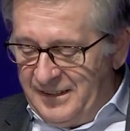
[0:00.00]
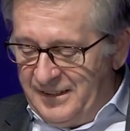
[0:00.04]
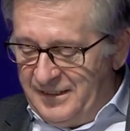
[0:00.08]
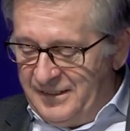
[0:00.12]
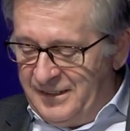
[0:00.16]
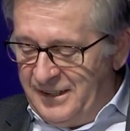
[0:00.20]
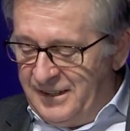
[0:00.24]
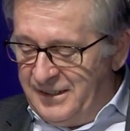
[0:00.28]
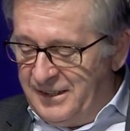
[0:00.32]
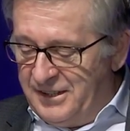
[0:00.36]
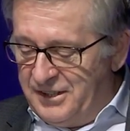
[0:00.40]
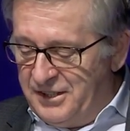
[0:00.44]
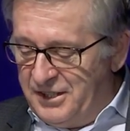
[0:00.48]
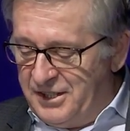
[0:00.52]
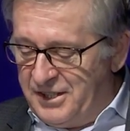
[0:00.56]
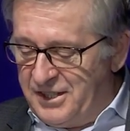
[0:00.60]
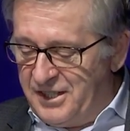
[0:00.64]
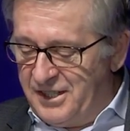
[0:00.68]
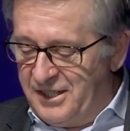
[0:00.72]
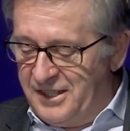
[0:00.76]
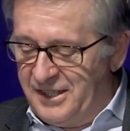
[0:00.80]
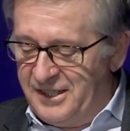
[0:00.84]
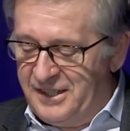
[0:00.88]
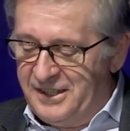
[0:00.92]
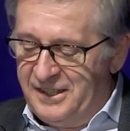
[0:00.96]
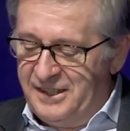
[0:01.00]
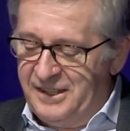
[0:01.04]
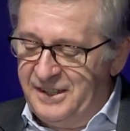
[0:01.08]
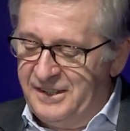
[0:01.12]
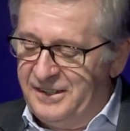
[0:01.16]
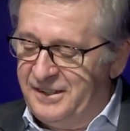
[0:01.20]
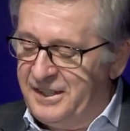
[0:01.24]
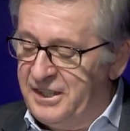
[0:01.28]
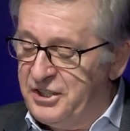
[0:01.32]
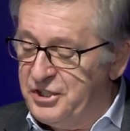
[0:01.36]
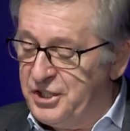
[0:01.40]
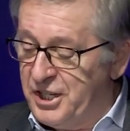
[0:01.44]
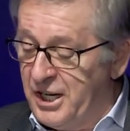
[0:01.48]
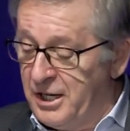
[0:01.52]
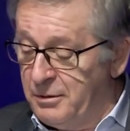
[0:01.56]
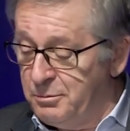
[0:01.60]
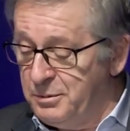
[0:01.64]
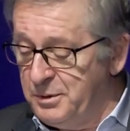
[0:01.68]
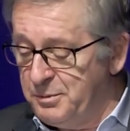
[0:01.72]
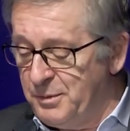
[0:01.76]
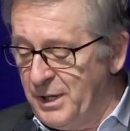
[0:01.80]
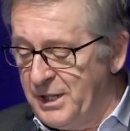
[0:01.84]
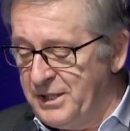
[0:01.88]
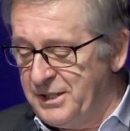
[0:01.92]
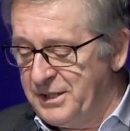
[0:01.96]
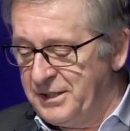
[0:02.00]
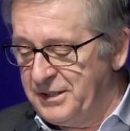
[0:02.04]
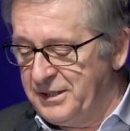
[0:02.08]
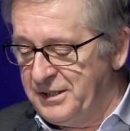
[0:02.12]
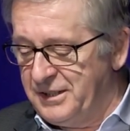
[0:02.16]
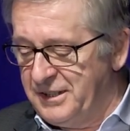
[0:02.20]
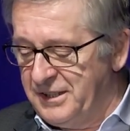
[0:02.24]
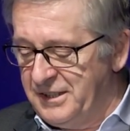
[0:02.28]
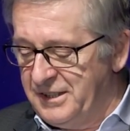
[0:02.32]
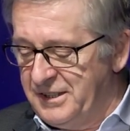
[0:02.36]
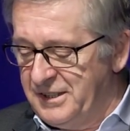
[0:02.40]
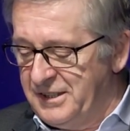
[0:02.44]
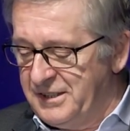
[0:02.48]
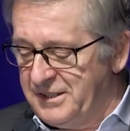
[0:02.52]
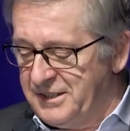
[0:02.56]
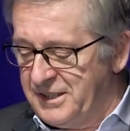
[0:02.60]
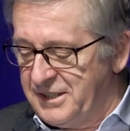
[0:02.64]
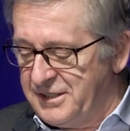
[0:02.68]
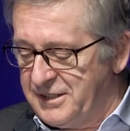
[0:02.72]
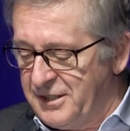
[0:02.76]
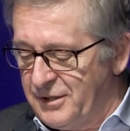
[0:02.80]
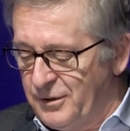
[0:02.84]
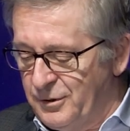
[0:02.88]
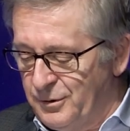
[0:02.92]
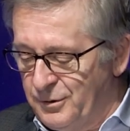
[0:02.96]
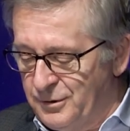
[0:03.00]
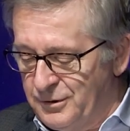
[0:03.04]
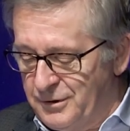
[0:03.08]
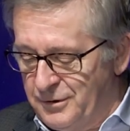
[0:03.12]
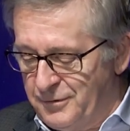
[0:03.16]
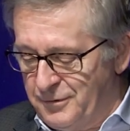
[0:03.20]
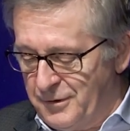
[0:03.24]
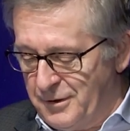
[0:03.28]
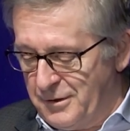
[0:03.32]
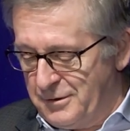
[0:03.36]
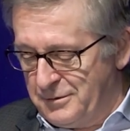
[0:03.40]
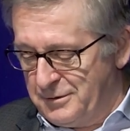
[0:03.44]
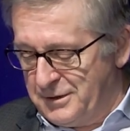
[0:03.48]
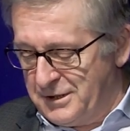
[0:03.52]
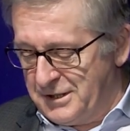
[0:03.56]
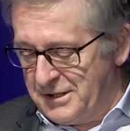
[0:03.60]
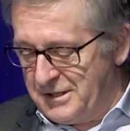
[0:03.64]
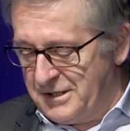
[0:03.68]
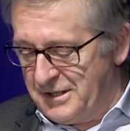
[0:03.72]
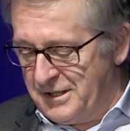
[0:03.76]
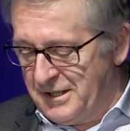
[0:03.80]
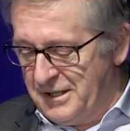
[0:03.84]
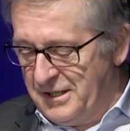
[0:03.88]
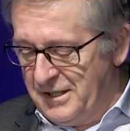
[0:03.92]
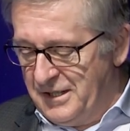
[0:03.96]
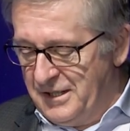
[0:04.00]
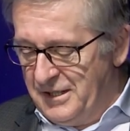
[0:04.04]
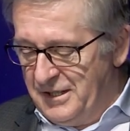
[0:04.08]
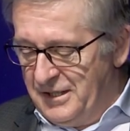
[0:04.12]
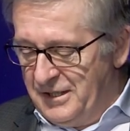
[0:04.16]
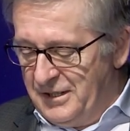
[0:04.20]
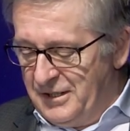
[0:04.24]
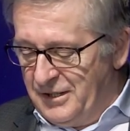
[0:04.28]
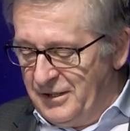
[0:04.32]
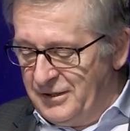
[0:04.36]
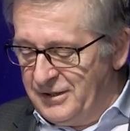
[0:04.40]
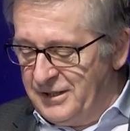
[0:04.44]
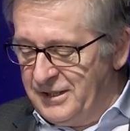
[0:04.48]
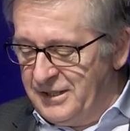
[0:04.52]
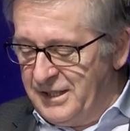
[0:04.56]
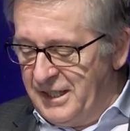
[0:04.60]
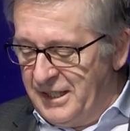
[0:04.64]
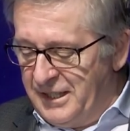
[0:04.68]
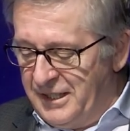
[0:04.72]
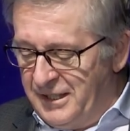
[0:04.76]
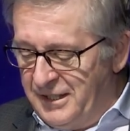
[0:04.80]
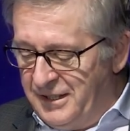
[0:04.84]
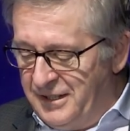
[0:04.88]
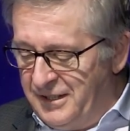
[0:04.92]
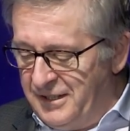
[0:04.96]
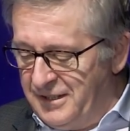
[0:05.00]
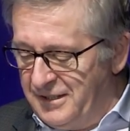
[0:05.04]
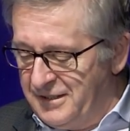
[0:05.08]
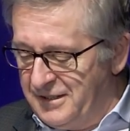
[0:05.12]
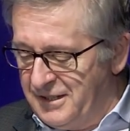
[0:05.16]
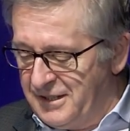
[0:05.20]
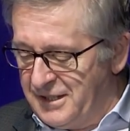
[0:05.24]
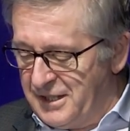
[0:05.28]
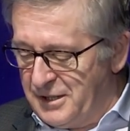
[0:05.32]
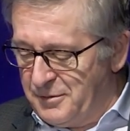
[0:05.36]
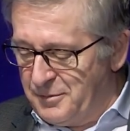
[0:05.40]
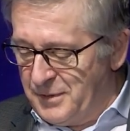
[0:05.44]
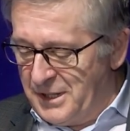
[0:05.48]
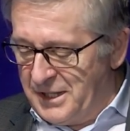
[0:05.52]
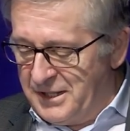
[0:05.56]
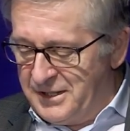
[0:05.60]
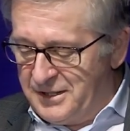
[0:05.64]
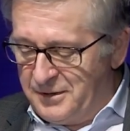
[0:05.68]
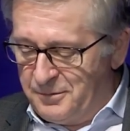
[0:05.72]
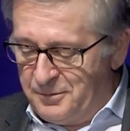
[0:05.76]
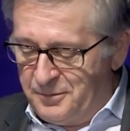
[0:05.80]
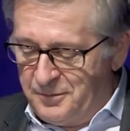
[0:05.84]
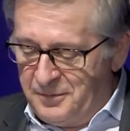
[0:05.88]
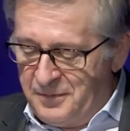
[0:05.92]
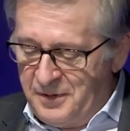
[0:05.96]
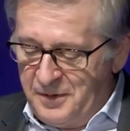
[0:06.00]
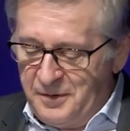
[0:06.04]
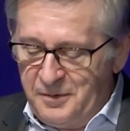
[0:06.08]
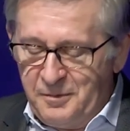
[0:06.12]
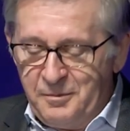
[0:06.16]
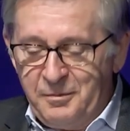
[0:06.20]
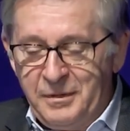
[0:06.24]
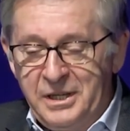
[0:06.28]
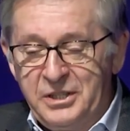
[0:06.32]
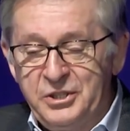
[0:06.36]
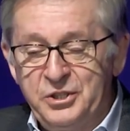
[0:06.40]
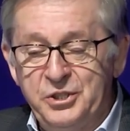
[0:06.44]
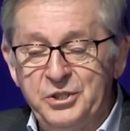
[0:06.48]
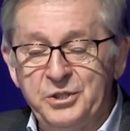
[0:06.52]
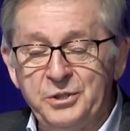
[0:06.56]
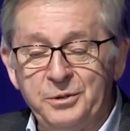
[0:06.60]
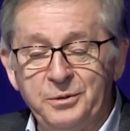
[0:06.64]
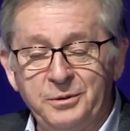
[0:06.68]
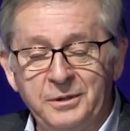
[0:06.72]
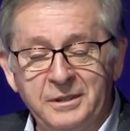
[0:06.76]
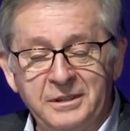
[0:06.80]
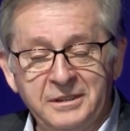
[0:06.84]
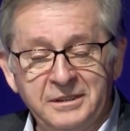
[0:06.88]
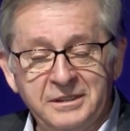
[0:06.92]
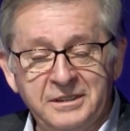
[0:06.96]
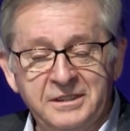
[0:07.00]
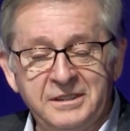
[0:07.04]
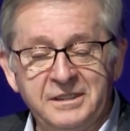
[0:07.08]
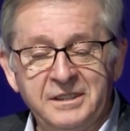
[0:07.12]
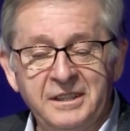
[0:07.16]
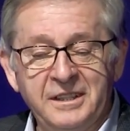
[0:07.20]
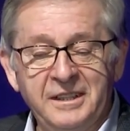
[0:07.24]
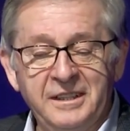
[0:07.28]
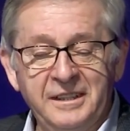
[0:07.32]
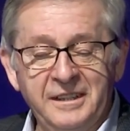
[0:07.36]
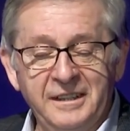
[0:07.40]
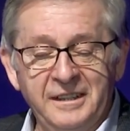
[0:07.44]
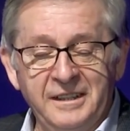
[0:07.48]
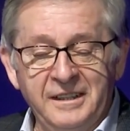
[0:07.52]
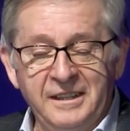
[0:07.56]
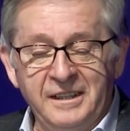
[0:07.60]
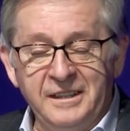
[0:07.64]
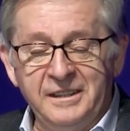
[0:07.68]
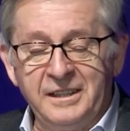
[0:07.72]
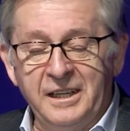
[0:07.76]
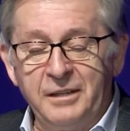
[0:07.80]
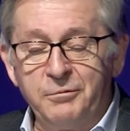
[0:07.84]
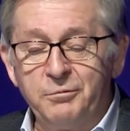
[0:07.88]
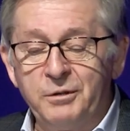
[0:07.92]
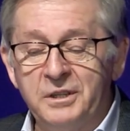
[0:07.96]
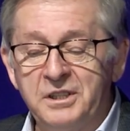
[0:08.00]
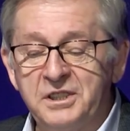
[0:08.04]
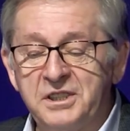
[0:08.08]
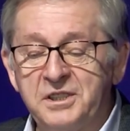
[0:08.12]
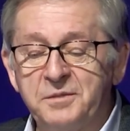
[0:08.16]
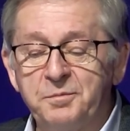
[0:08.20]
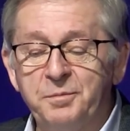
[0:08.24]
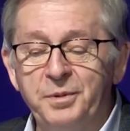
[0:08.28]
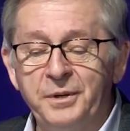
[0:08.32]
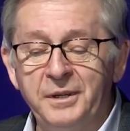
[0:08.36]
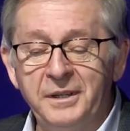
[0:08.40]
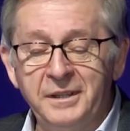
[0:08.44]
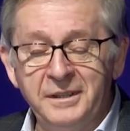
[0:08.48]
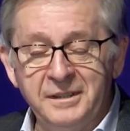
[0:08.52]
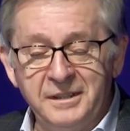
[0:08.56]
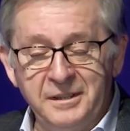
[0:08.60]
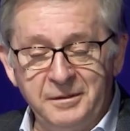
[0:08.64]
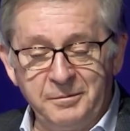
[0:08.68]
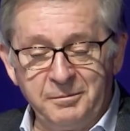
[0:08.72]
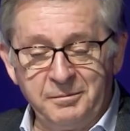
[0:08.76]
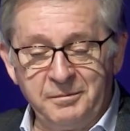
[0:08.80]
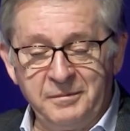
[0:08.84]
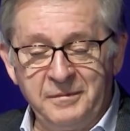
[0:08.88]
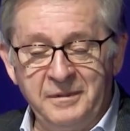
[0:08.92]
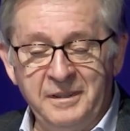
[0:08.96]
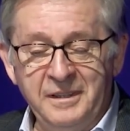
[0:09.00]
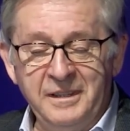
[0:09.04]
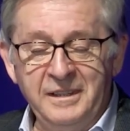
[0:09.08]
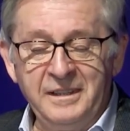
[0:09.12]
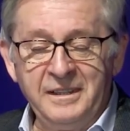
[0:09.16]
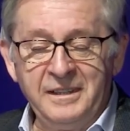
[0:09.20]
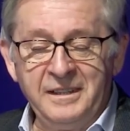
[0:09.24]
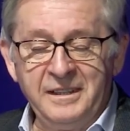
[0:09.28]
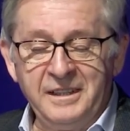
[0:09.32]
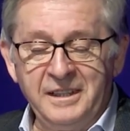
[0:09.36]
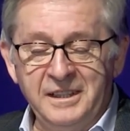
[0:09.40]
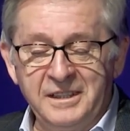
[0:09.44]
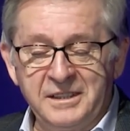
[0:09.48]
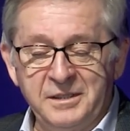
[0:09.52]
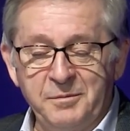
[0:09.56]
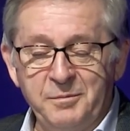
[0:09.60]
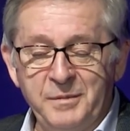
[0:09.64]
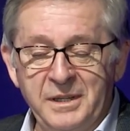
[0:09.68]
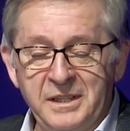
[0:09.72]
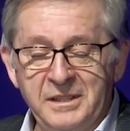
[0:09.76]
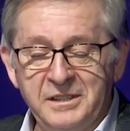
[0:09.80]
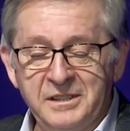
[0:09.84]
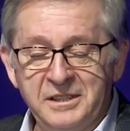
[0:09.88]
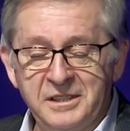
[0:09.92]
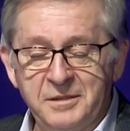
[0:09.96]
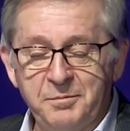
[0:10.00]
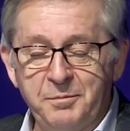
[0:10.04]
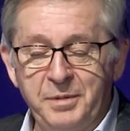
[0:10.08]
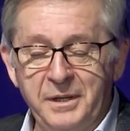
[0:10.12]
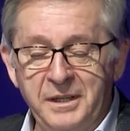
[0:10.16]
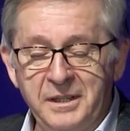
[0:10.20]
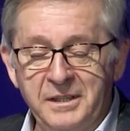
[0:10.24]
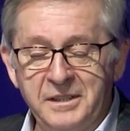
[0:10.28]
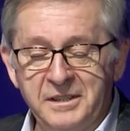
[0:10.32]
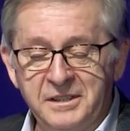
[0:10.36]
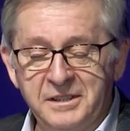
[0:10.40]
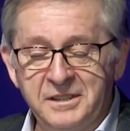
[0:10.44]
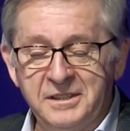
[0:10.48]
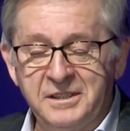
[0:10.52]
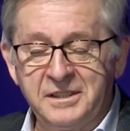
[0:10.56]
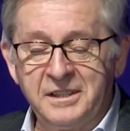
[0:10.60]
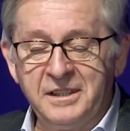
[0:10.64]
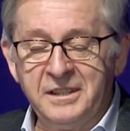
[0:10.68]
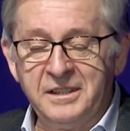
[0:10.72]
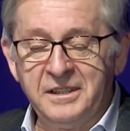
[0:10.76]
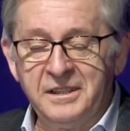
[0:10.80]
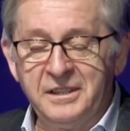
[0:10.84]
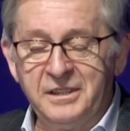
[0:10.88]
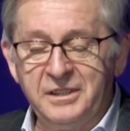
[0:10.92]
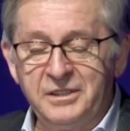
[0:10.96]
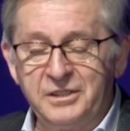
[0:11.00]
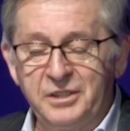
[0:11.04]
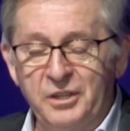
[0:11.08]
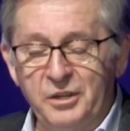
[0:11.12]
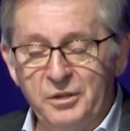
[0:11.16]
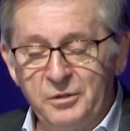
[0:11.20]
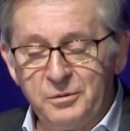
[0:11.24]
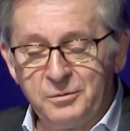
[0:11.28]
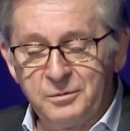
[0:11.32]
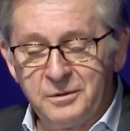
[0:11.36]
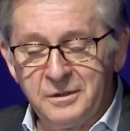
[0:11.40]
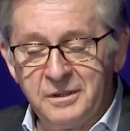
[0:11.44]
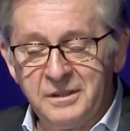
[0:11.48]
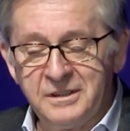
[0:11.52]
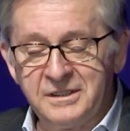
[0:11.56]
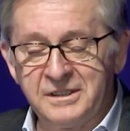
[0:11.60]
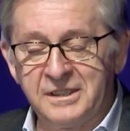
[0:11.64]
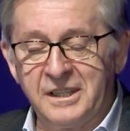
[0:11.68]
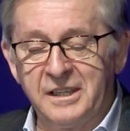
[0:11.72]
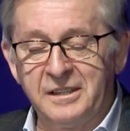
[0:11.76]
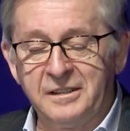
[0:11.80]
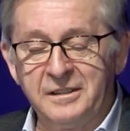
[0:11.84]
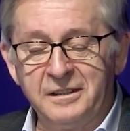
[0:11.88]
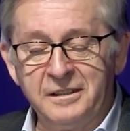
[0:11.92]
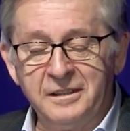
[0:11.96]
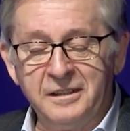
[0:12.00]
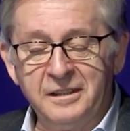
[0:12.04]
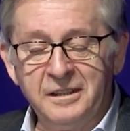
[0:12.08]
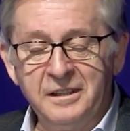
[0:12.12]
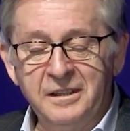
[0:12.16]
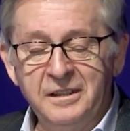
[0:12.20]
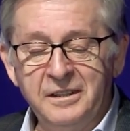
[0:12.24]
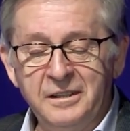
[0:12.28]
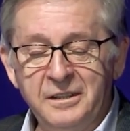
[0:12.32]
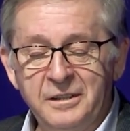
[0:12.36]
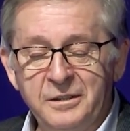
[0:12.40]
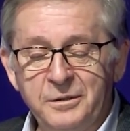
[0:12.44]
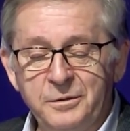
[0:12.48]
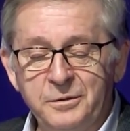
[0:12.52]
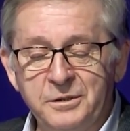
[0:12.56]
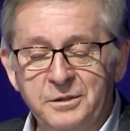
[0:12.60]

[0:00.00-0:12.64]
"Now they shall be mine, says the Lord of hosts, on the day that I make them my jewels, and I will spare them as a man spares his own son who